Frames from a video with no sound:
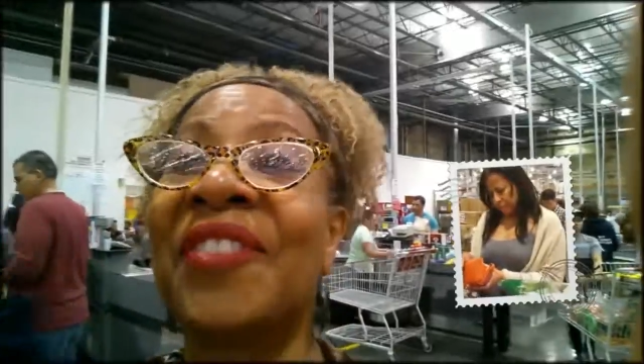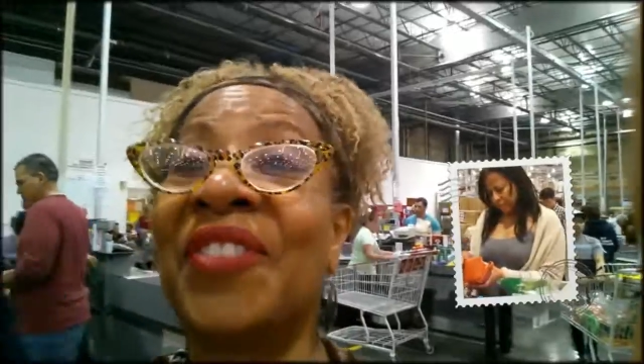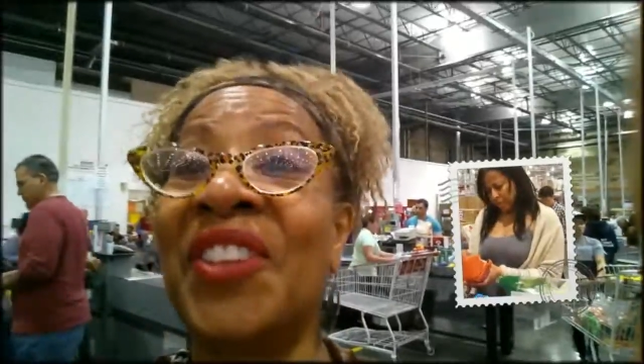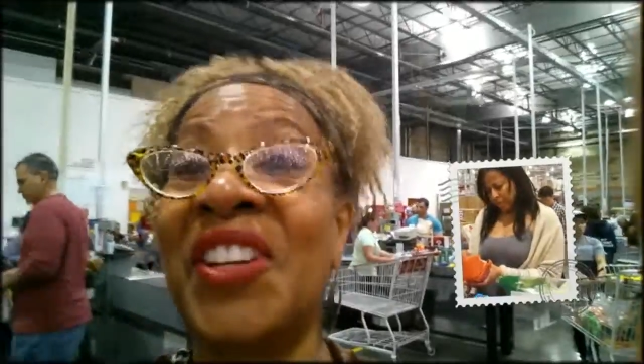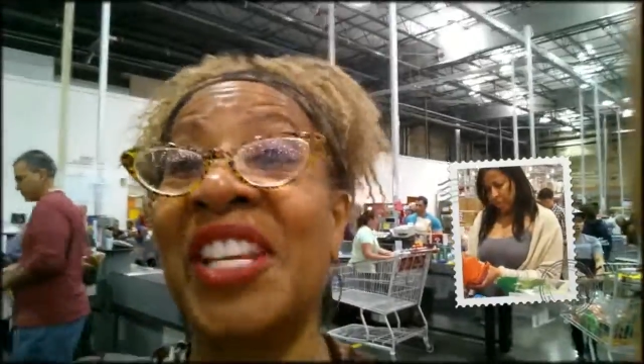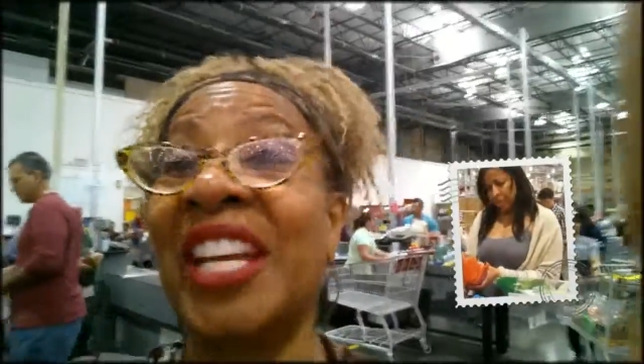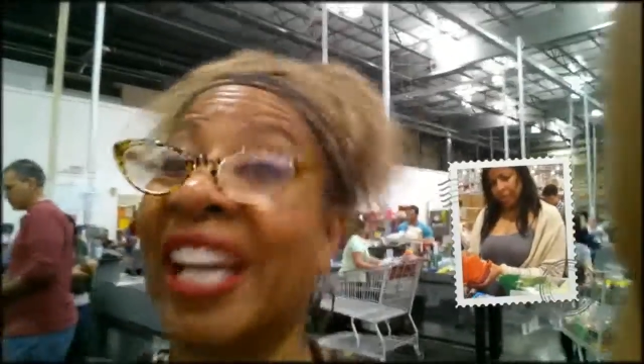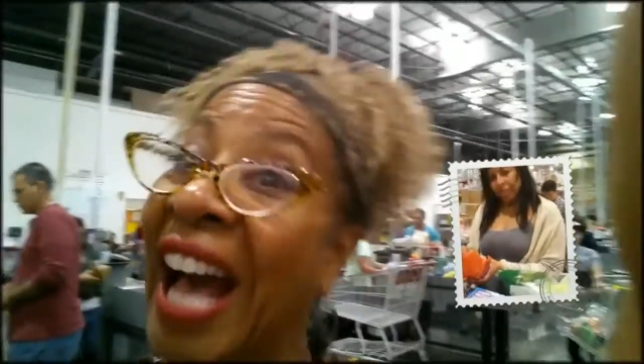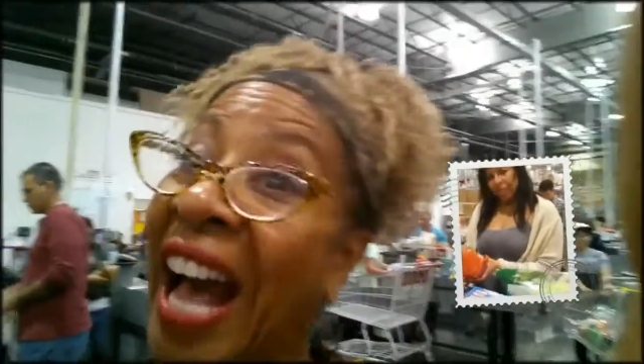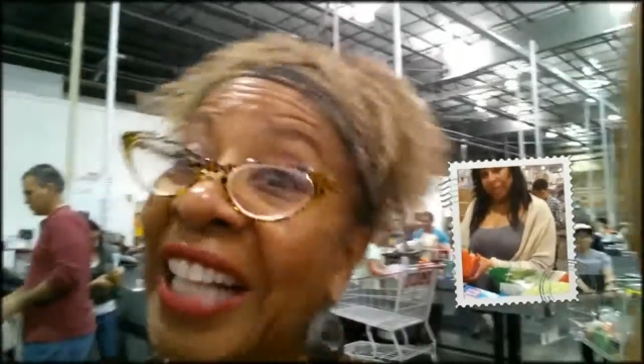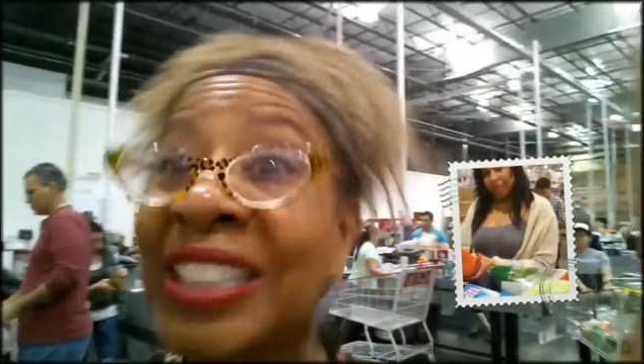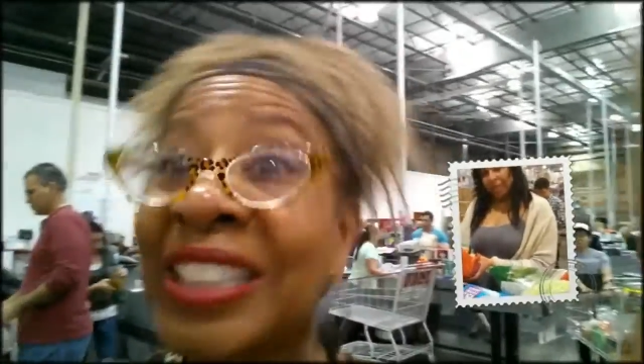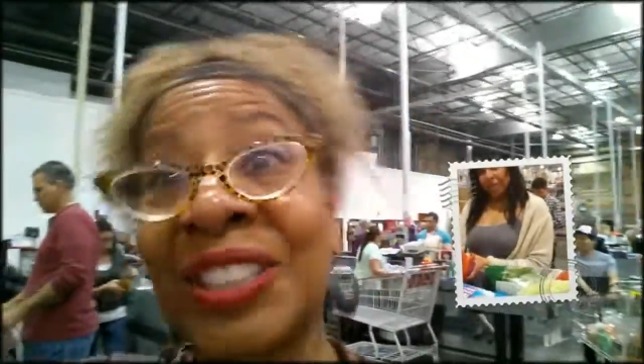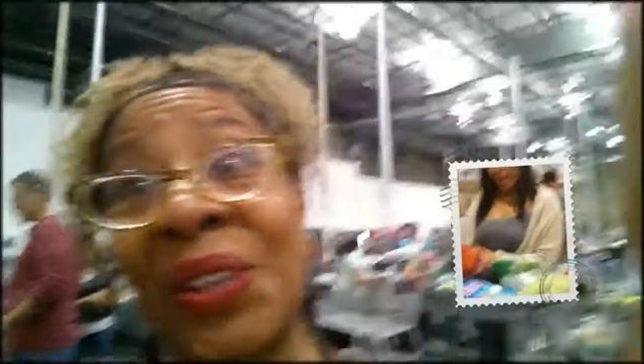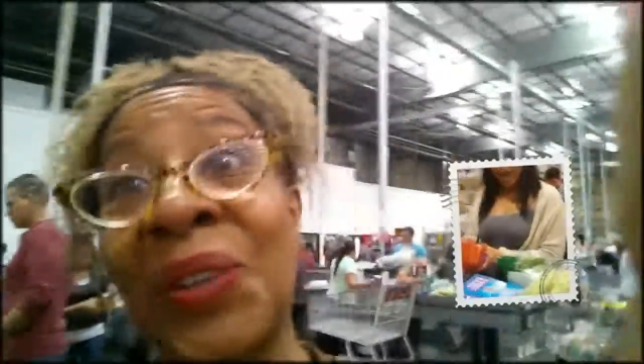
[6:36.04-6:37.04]
Looking for your
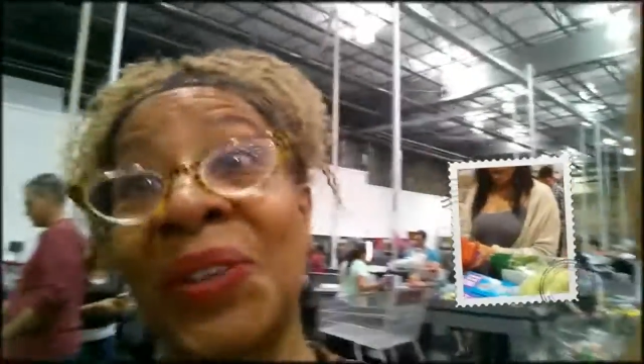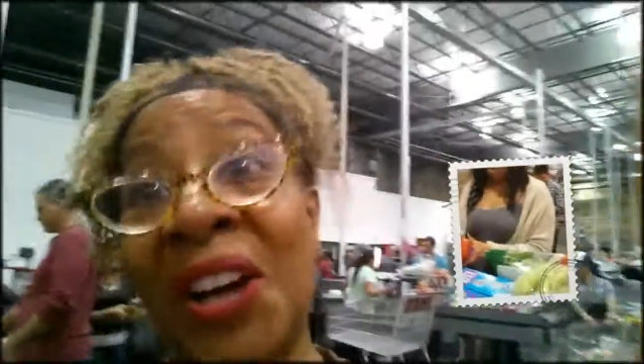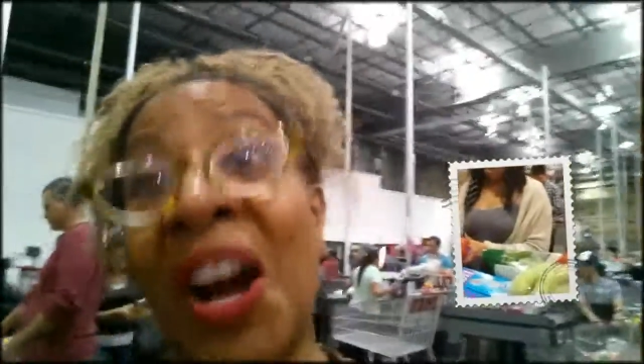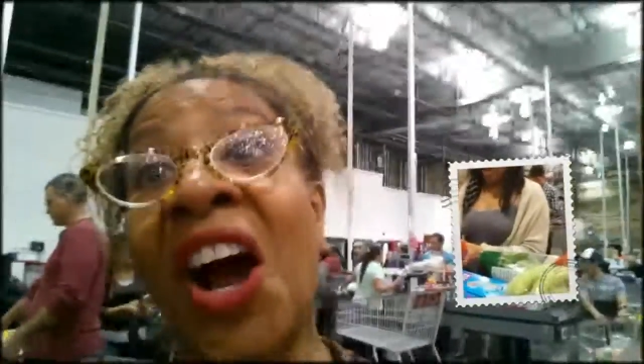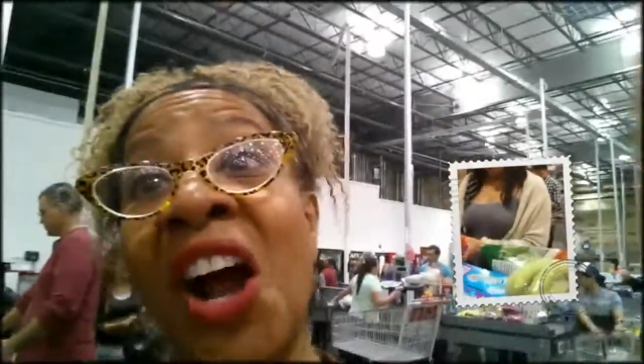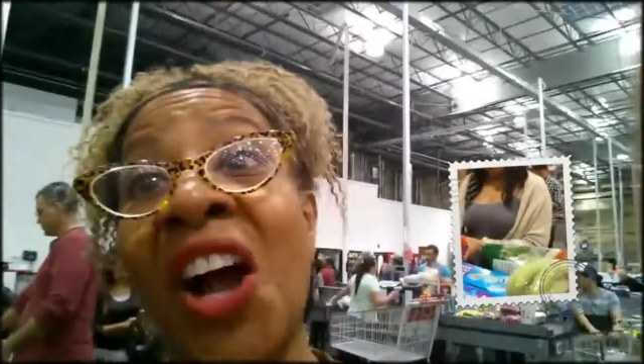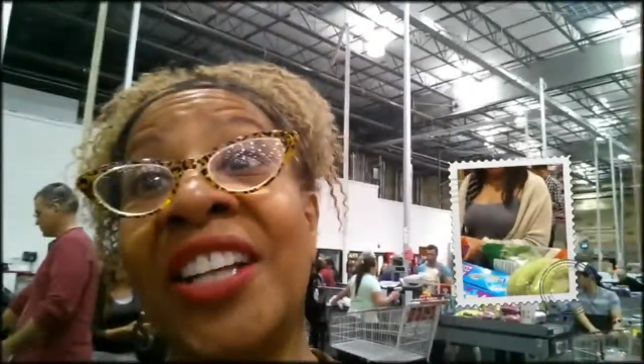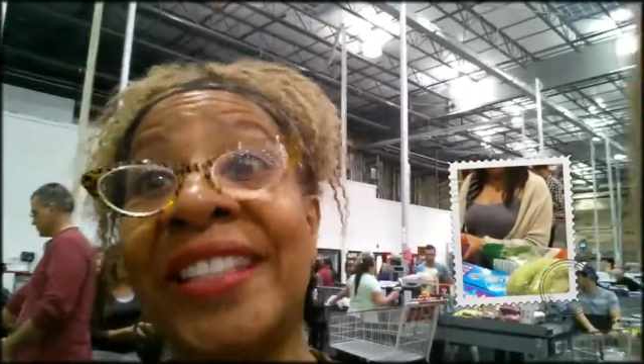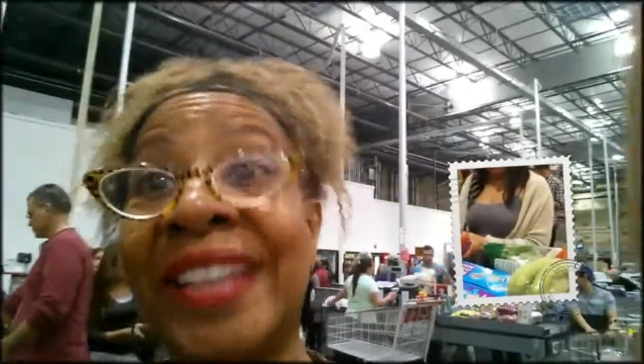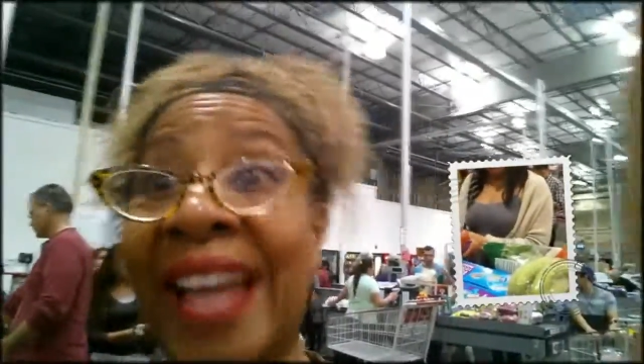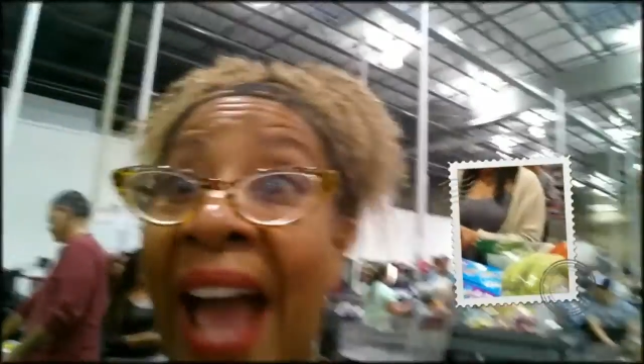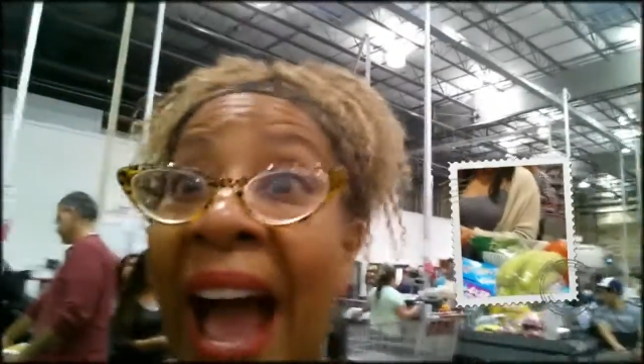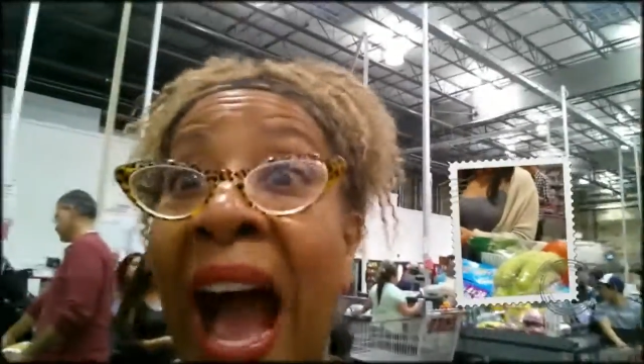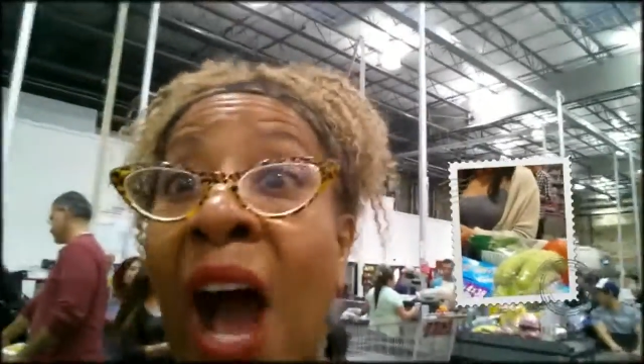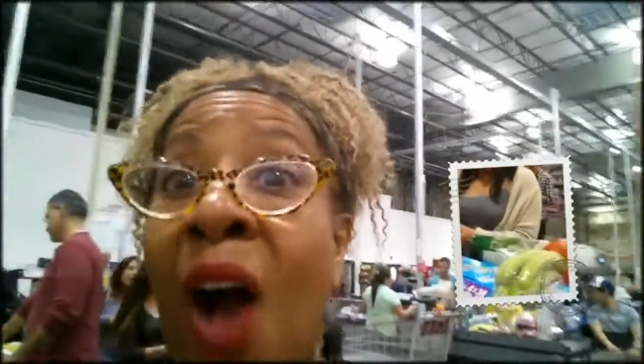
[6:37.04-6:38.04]
Costco card
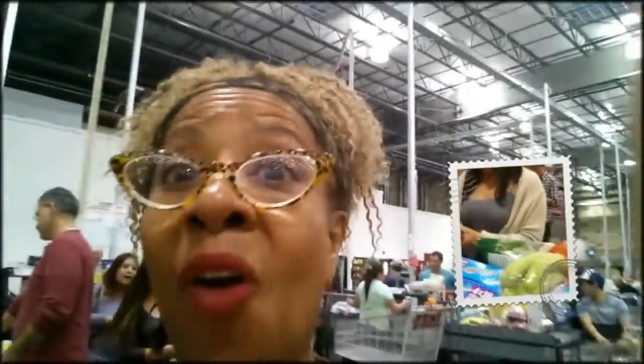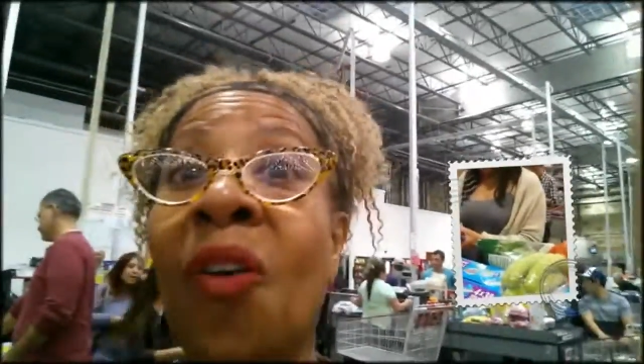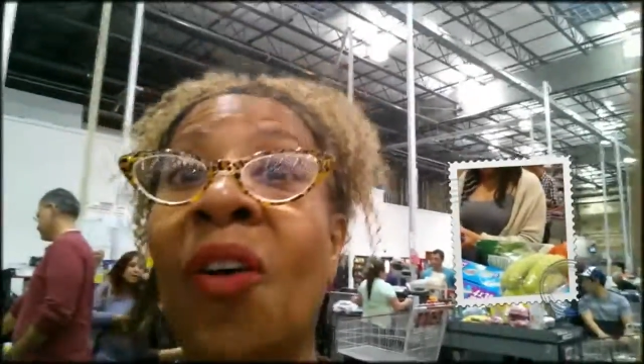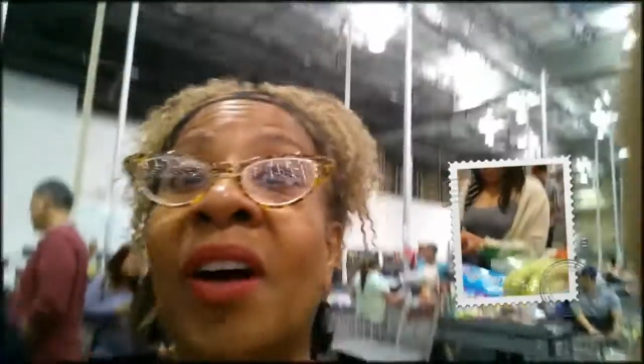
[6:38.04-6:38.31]
now?